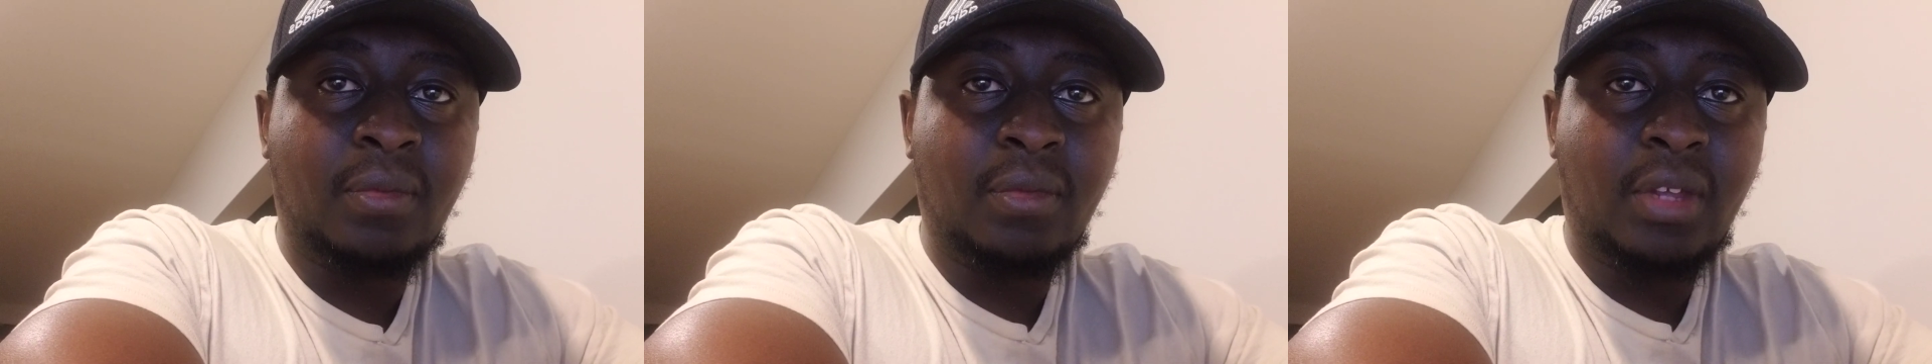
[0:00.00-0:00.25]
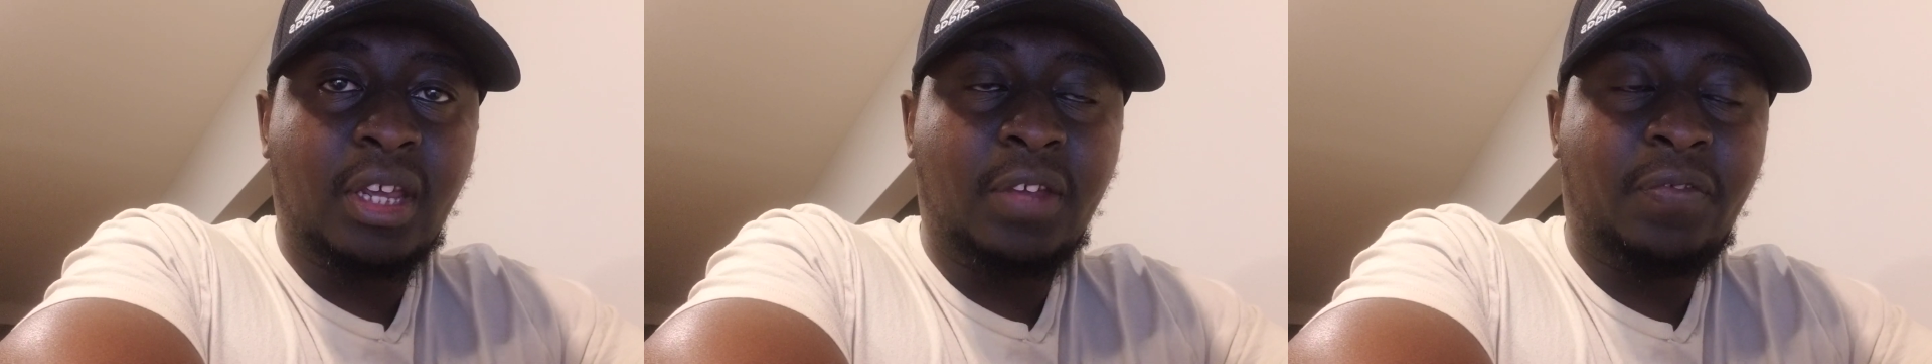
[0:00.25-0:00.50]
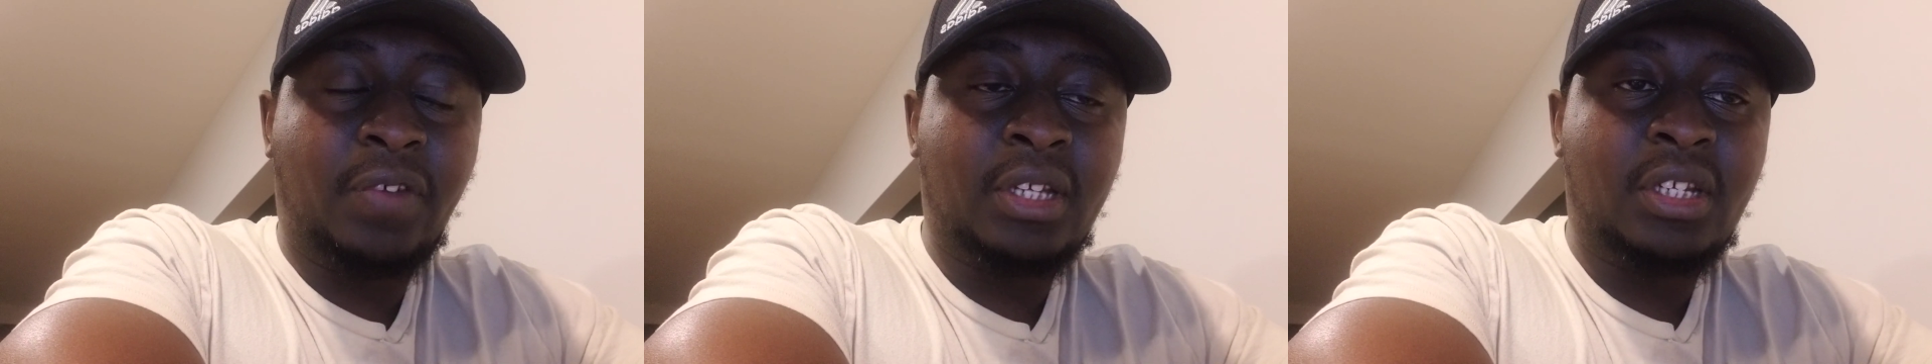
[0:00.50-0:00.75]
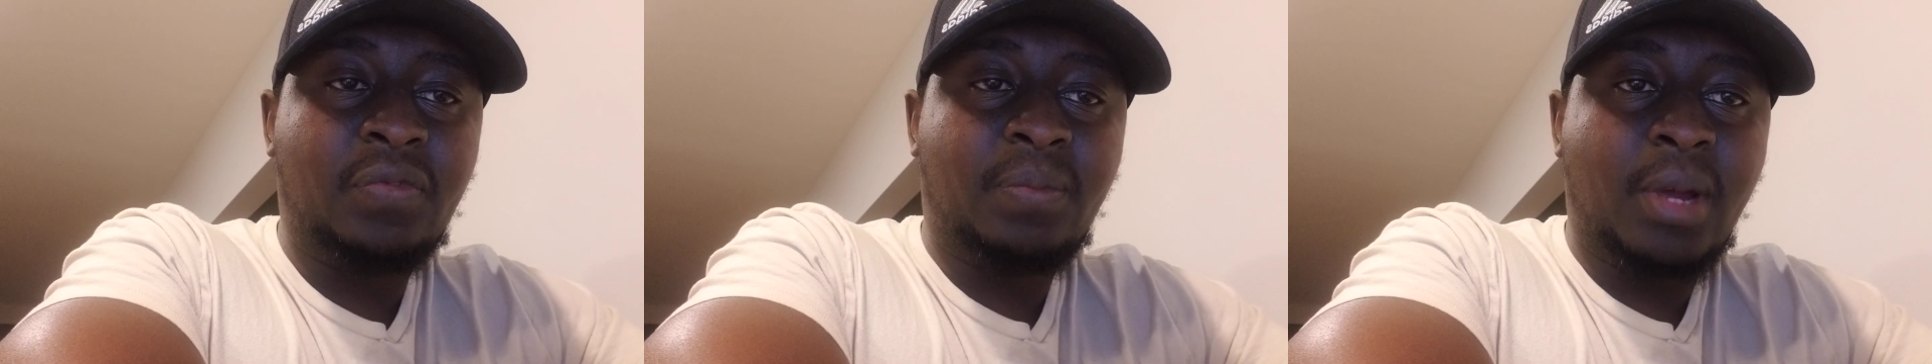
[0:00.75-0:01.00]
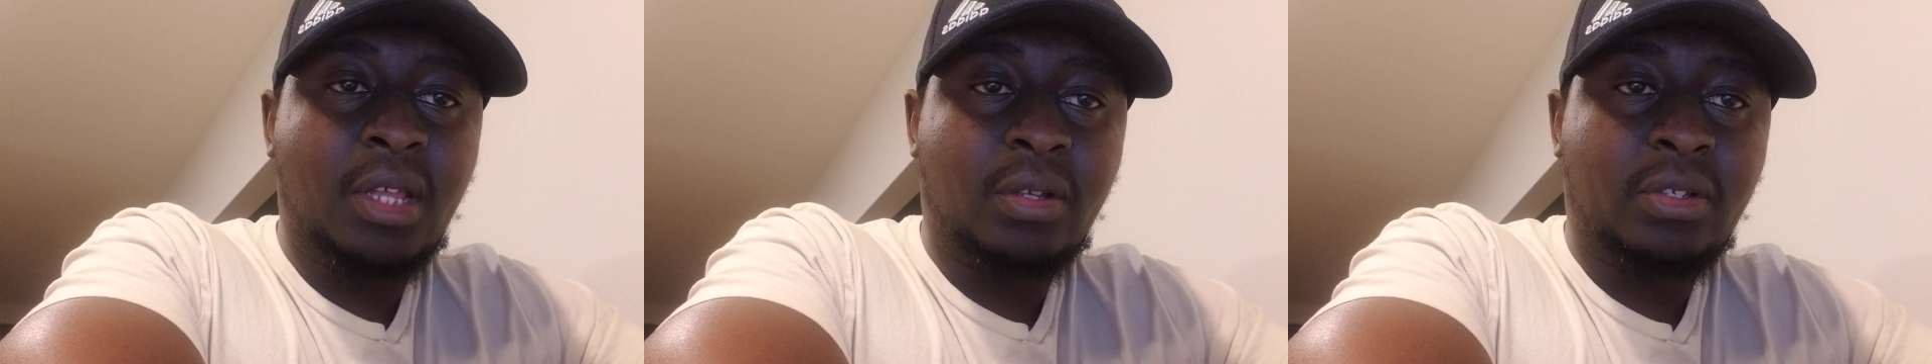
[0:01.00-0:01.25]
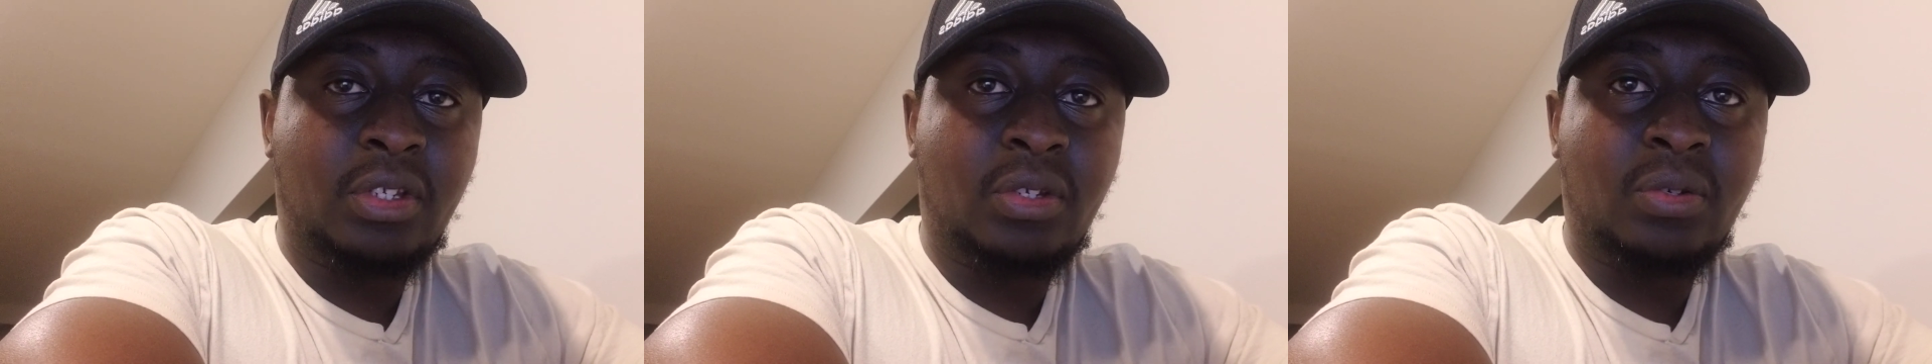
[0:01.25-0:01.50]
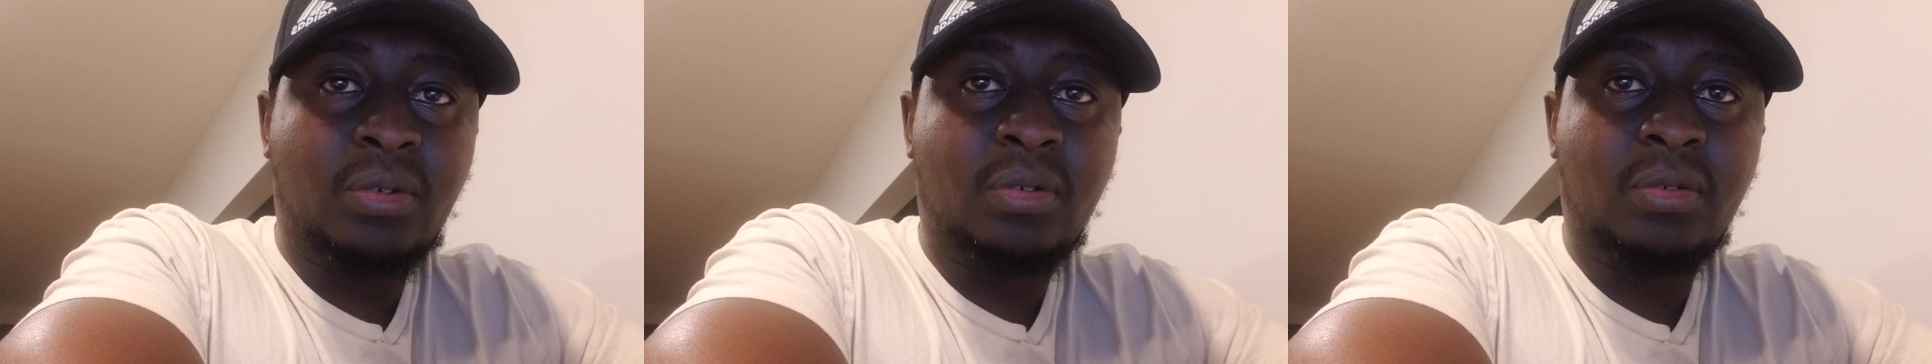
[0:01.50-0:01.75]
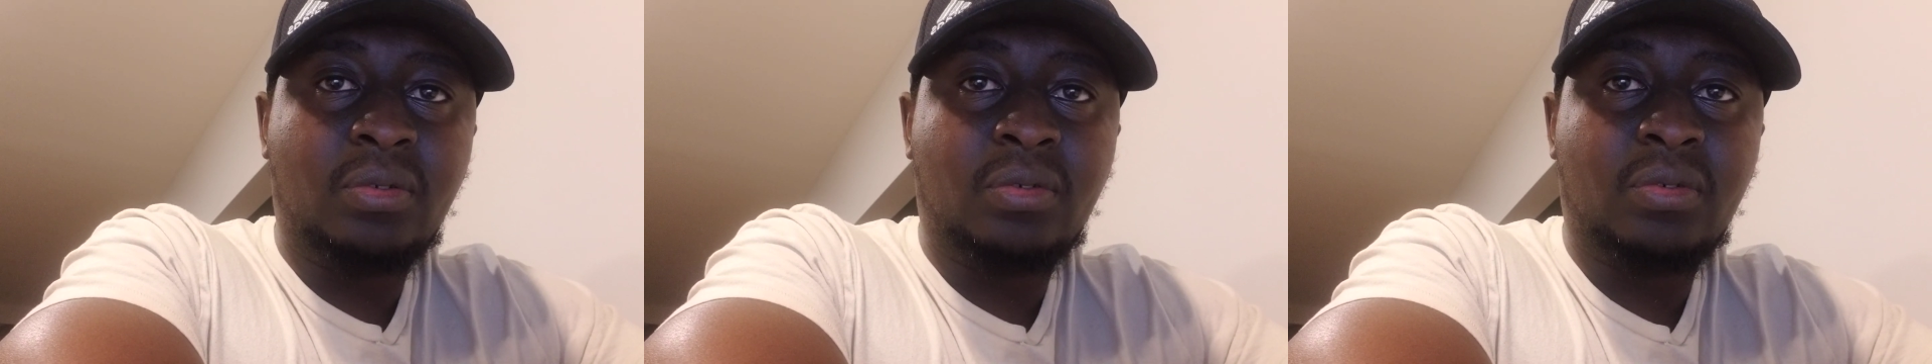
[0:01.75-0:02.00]
Effective methods
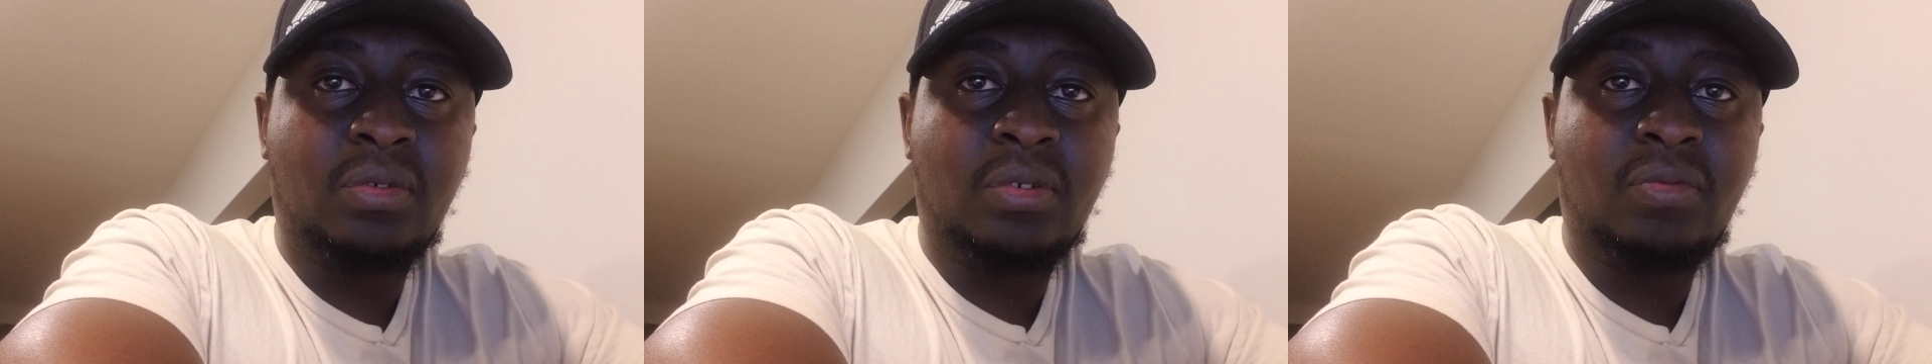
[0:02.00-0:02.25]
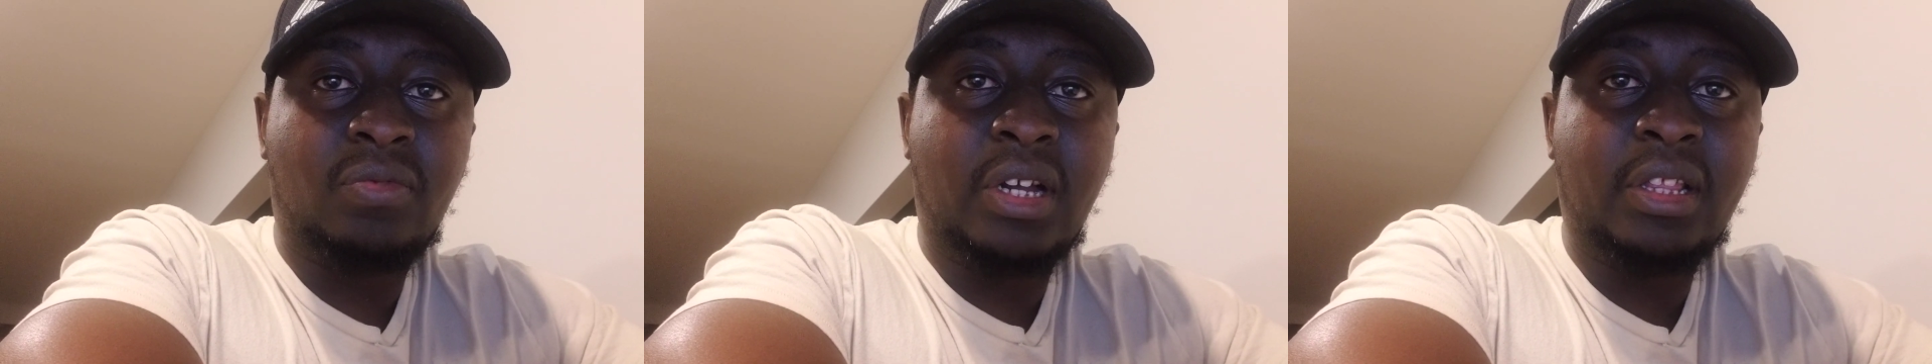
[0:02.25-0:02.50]
to run